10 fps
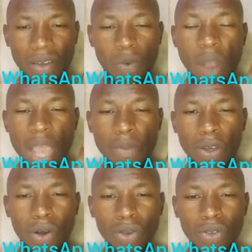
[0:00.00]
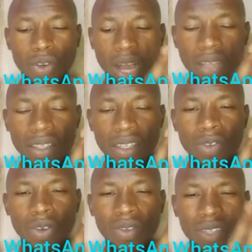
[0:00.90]
Why? Because your
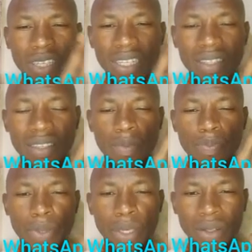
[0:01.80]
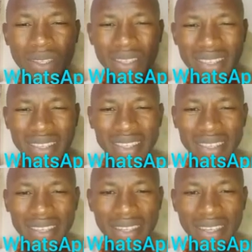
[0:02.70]
ancestors didn't spill the
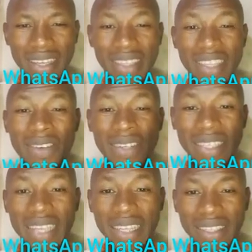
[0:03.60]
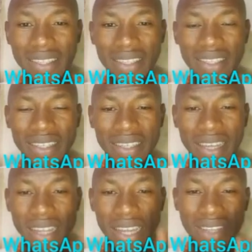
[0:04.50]
seed. They retained the seed,
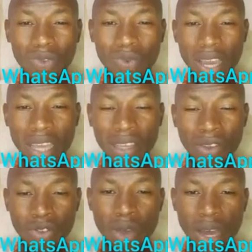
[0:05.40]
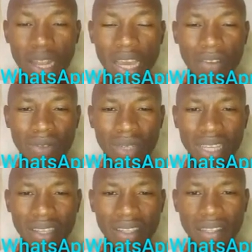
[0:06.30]
and that is why you are alive today.
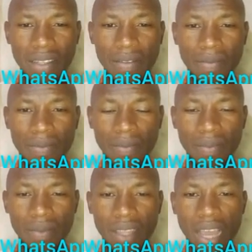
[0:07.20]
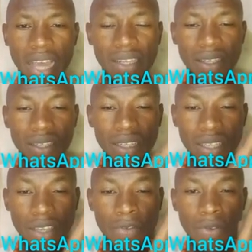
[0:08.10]
And
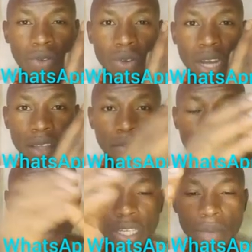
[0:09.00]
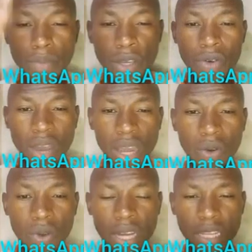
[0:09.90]
if you bring a mirror
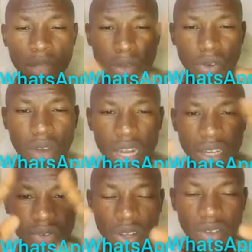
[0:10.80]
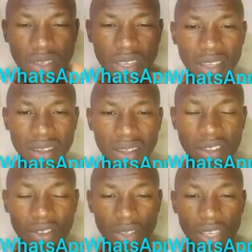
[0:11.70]
and look at the mirror and you are seeing
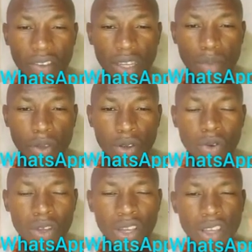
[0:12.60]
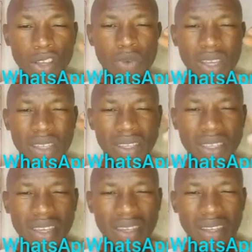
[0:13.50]
yourself in the mirror, you are
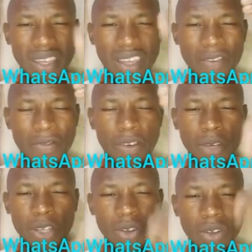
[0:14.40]
seeing a formation